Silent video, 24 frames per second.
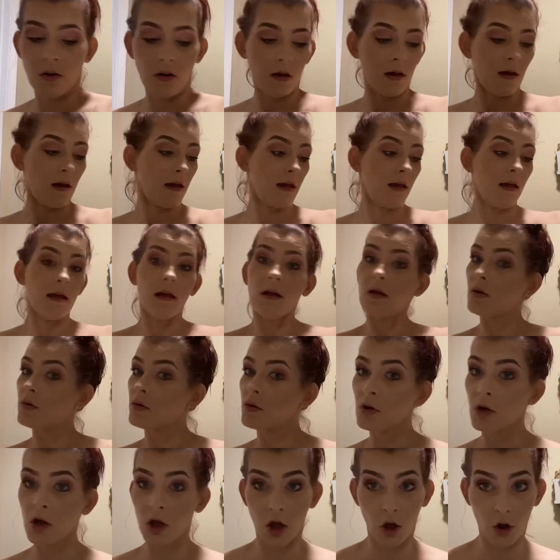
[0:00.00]
And
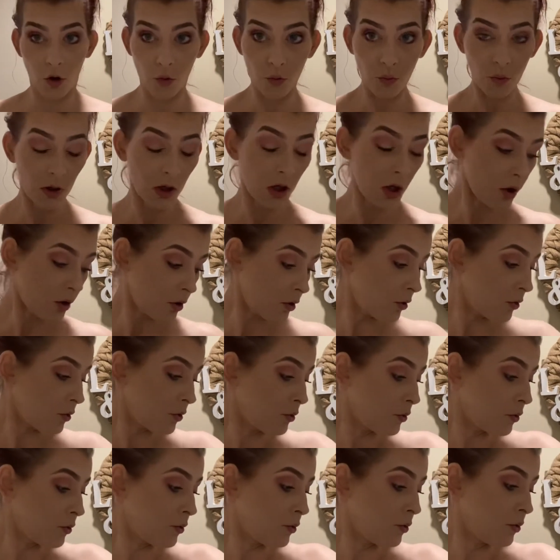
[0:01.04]
here we
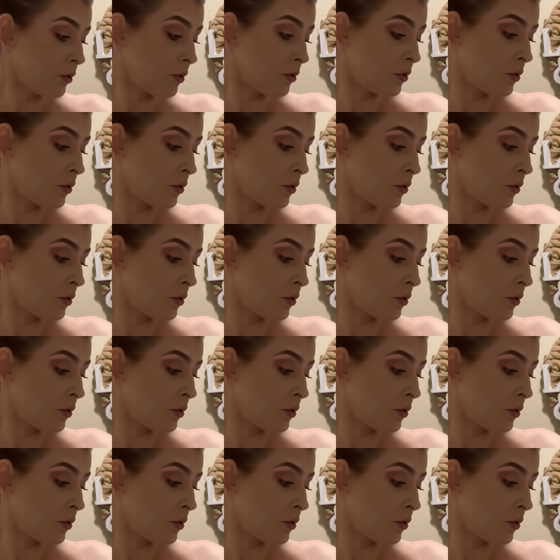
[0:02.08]
go.